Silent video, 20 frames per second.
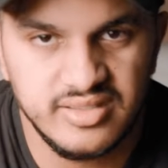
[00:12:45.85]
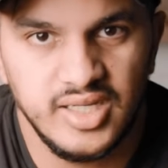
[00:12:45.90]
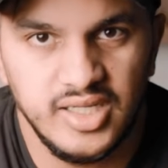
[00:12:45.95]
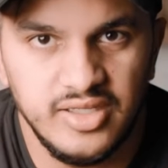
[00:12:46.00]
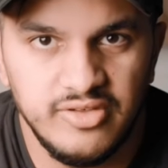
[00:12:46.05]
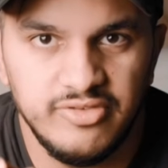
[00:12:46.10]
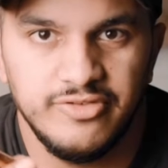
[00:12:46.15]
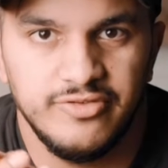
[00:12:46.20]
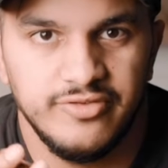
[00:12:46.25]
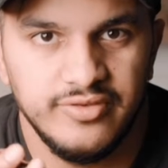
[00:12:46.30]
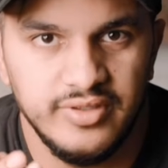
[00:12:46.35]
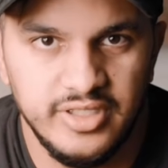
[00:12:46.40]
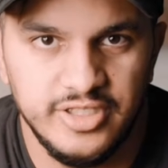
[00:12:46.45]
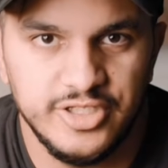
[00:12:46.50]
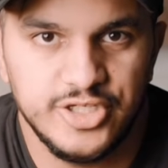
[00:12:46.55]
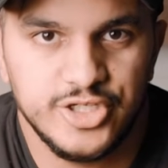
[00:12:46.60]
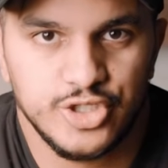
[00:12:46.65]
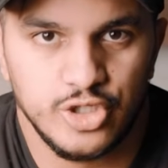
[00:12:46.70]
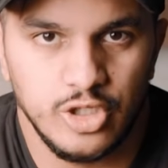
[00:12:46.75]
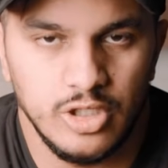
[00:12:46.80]
knife
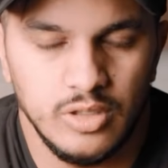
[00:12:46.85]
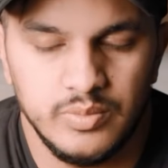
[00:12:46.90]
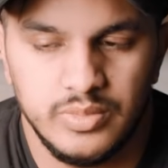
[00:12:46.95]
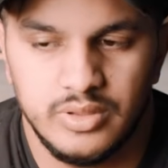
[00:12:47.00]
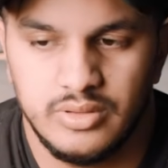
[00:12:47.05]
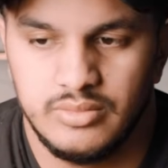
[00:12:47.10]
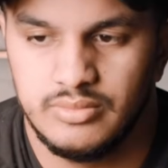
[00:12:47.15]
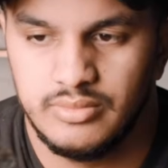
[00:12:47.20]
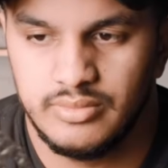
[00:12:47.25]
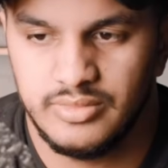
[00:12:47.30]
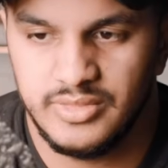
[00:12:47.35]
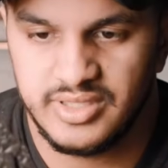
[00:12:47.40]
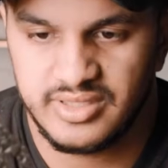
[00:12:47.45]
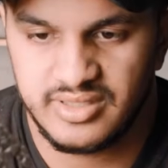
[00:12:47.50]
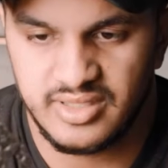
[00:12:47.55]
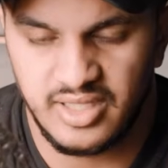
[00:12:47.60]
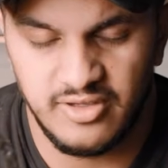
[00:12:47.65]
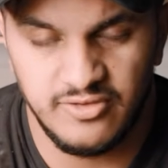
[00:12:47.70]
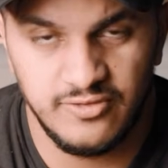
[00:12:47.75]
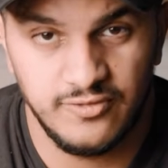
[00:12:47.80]
is sharp. This
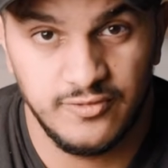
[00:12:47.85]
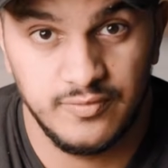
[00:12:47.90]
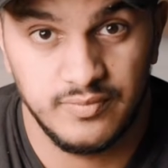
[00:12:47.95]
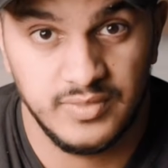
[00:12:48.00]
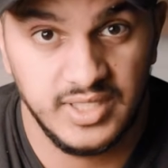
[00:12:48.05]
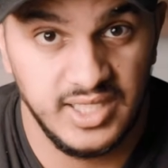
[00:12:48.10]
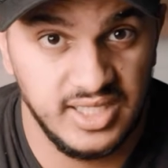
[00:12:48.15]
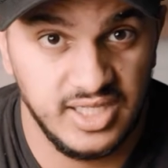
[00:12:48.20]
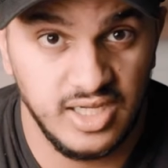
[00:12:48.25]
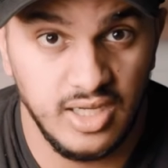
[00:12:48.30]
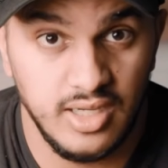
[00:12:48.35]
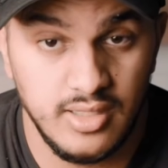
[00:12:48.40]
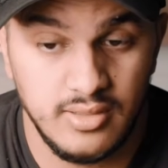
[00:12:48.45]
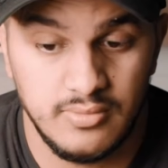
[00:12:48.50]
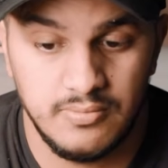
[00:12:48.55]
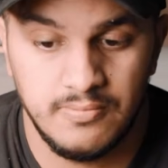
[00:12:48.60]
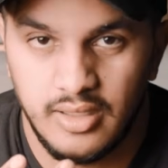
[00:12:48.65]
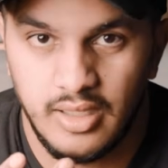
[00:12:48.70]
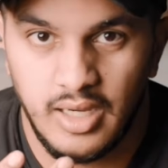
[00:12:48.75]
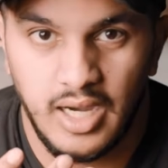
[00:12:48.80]
knife can
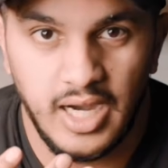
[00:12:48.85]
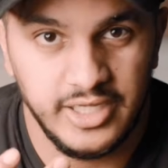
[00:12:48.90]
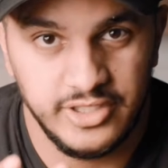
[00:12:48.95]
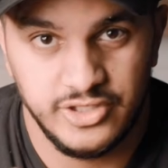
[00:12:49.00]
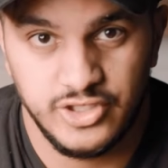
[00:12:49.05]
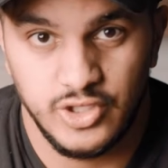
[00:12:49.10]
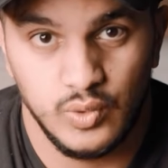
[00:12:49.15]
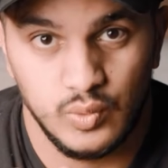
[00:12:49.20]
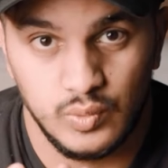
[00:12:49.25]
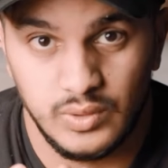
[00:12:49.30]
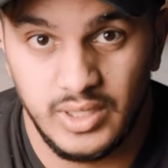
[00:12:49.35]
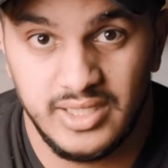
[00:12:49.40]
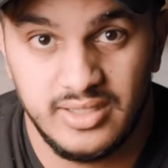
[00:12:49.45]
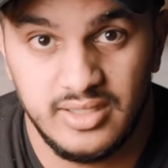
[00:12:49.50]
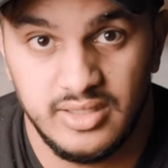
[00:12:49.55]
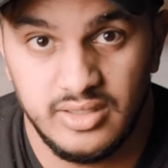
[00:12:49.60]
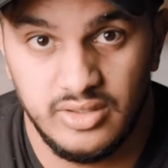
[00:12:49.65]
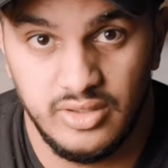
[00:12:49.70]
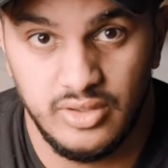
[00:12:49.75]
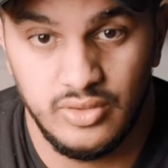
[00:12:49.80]
cut. I don't like
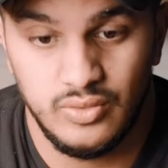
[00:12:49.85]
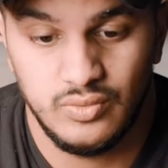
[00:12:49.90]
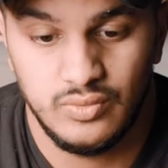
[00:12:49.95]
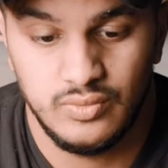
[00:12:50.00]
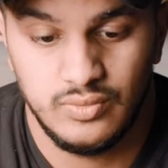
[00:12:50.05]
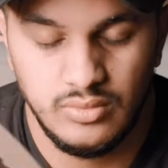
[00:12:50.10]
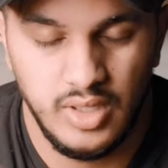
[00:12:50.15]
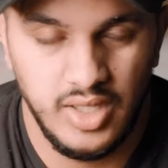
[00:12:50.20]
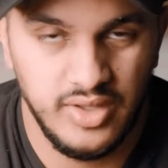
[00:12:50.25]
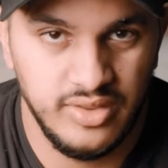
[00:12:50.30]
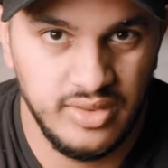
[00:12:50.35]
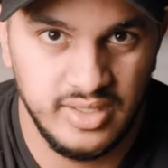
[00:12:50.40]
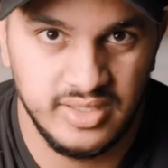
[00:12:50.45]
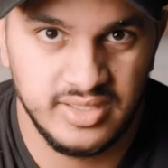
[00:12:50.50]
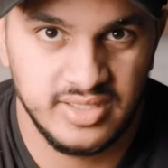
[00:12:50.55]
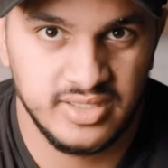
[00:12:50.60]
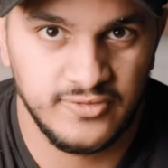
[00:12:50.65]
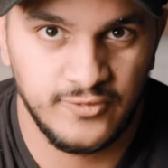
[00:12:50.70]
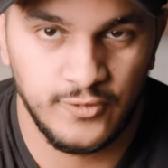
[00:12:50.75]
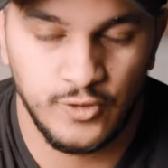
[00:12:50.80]
it though. And
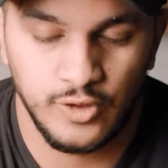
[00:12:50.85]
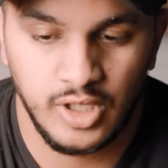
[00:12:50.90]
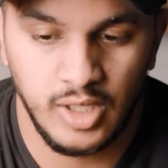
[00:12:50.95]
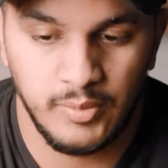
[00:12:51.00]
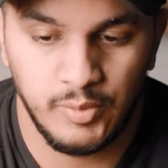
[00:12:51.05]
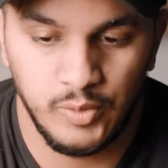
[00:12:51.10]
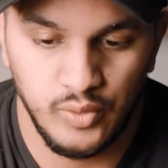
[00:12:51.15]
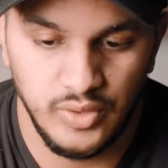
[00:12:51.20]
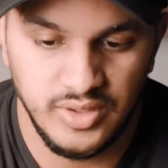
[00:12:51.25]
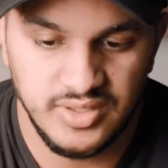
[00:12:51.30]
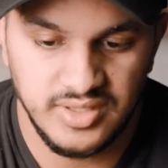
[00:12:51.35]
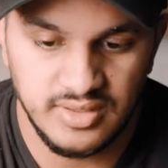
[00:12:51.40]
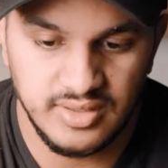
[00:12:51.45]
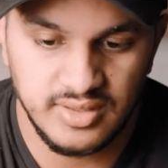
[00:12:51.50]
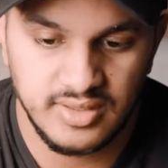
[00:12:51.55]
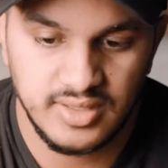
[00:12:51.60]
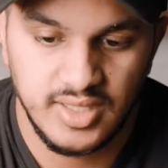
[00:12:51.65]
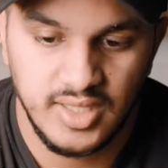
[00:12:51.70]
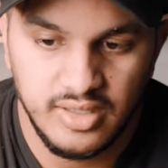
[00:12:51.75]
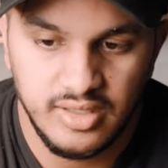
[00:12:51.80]
this is for a couple of
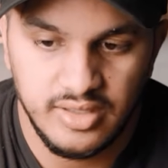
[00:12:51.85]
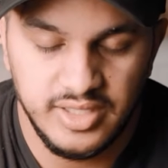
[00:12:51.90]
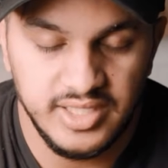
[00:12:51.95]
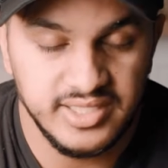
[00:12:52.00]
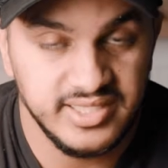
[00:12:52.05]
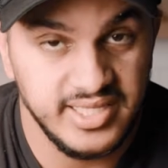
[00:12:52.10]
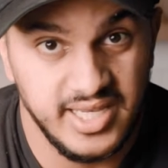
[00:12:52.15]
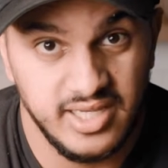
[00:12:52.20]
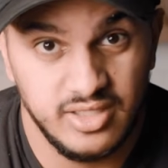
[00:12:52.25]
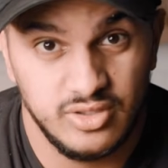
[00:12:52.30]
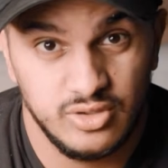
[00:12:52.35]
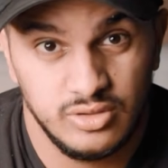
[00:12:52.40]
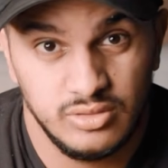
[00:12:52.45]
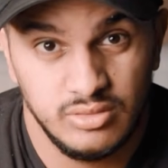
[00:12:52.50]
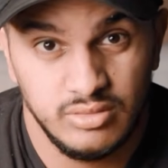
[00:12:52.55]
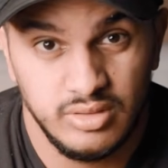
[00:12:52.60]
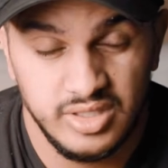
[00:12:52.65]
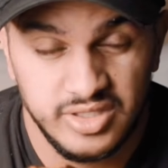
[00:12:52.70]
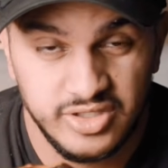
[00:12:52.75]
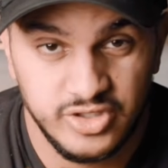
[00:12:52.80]
reasons. This handle
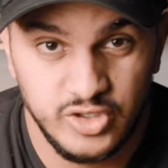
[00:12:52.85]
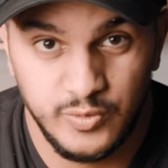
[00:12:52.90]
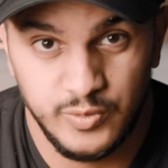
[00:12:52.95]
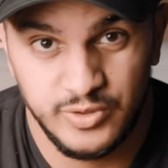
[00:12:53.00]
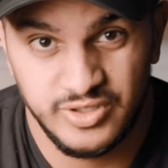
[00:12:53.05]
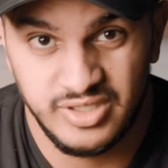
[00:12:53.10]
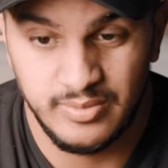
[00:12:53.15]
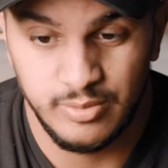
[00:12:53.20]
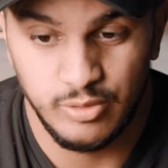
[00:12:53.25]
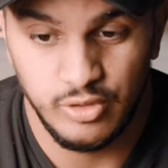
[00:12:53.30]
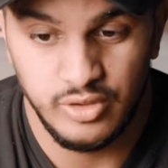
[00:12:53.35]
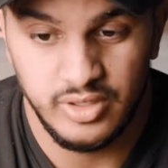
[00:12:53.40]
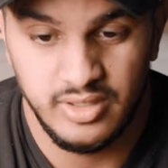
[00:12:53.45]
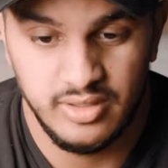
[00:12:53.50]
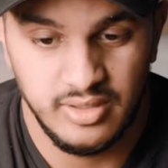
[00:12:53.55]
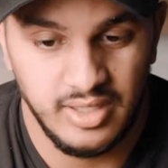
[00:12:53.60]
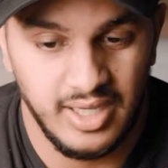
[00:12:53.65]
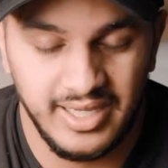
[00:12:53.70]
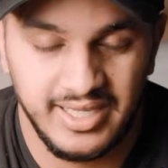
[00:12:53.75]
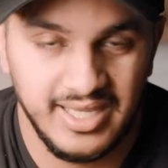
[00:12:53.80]
is super slippery.
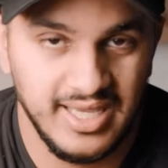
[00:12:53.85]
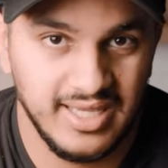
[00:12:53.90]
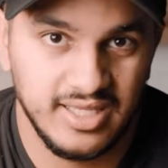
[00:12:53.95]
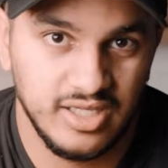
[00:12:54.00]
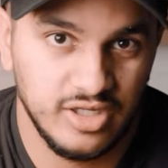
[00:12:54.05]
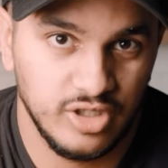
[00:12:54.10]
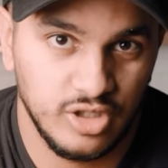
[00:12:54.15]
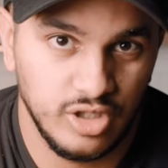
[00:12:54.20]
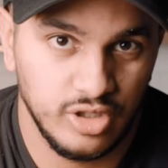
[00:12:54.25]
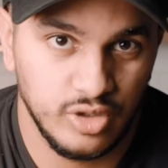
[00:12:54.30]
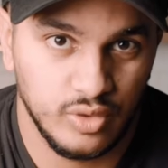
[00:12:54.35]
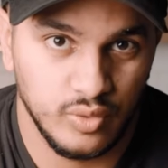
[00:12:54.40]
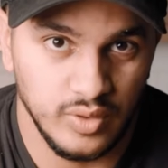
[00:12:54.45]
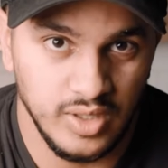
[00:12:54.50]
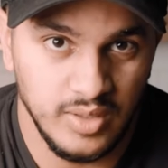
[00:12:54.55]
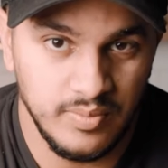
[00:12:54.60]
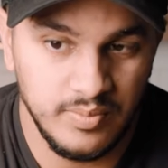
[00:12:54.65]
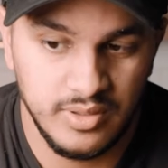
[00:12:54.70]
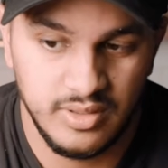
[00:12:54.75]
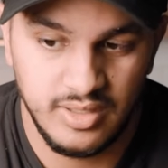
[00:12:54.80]
I can't get a good
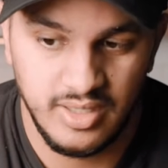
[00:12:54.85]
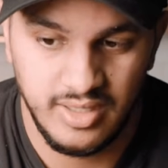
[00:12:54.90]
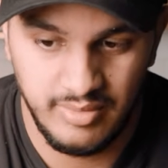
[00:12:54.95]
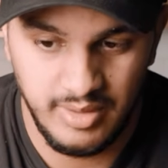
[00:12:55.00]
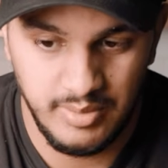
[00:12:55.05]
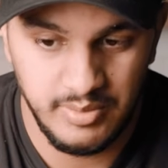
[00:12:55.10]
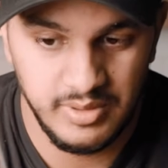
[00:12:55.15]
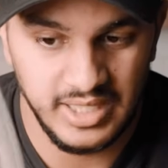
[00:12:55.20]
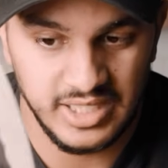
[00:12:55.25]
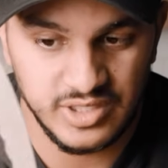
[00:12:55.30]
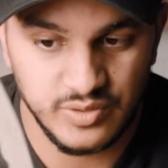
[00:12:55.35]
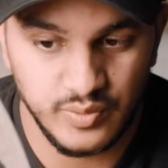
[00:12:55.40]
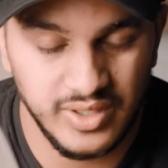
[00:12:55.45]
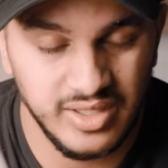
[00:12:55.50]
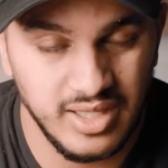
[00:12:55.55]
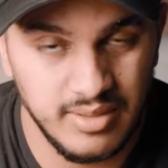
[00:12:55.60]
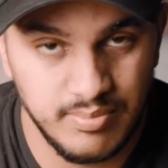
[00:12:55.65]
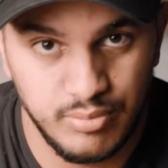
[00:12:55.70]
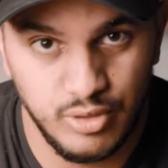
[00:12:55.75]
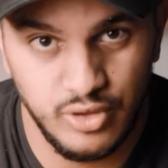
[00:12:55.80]
grip, and maybe that's why
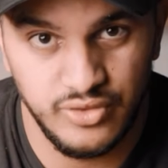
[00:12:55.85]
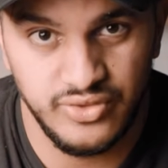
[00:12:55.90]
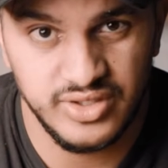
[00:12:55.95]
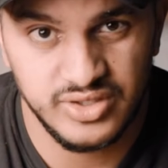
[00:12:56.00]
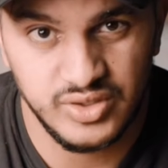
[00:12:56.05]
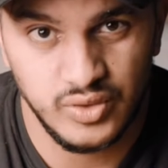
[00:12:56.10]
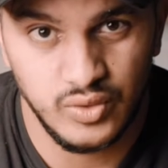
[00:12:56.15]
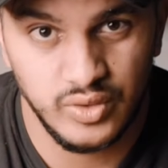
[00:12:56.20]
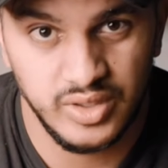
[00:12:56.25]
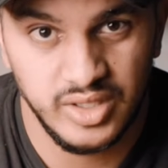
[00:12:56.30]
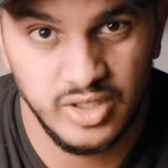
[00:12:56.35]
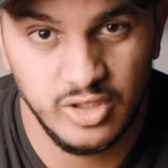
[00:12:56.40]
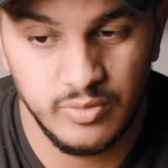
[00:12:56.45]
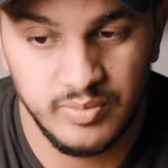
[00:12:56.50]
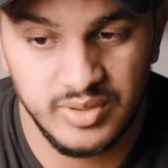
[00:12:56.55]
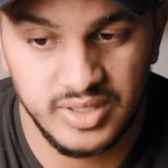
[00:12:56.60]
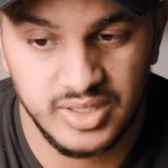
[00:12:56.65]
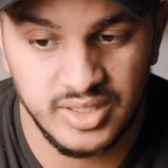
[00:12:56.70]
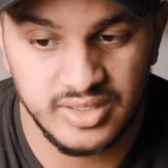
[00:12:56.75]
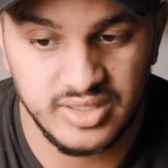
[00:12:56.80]
they put this hole here,
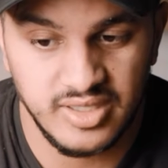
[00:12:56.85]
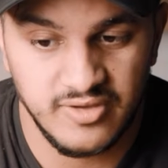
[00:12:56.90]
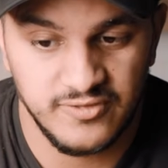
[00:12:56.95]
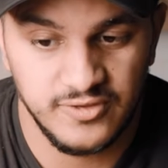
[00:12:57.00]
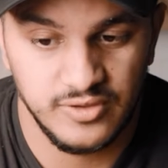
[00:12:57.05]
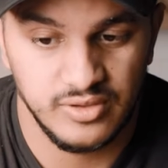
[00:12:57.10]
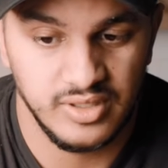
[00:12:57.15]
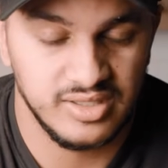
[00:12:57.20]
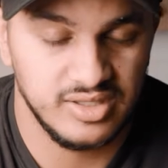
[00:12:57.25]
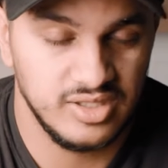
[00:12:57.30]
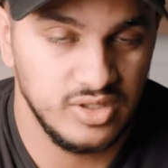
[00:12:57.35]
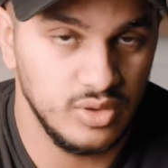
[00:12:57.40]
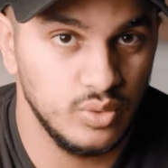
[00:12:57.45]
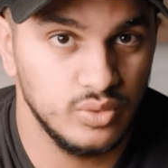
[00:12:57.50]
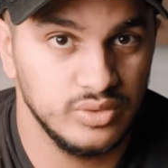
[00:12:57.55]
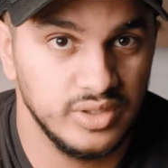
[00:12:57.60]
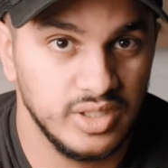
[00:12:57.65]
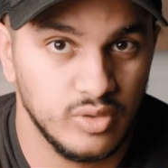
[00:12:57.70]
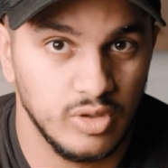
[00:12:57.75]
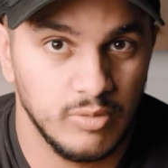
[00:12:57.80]
because I feel like the
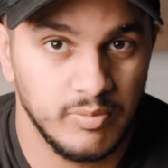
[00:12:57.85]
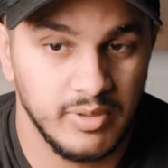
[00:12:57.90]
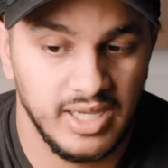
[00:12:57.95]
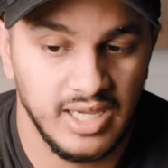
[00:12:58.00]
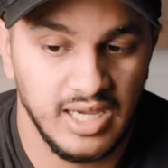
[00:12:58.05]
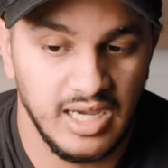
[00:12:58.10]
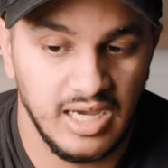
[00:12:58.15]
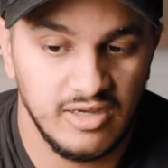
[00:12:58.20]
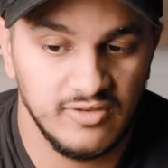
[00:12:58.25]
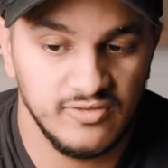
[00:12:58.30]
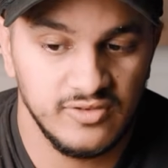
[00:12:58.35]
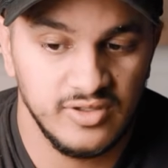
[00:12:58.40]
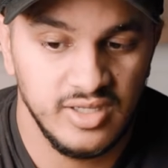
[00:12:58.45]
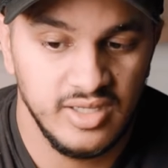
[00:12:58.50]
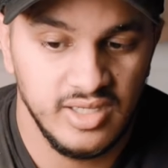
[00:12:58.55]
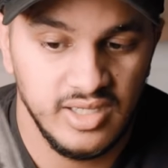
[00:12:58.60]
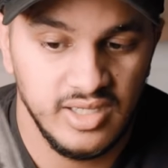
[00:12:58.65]
only grip I have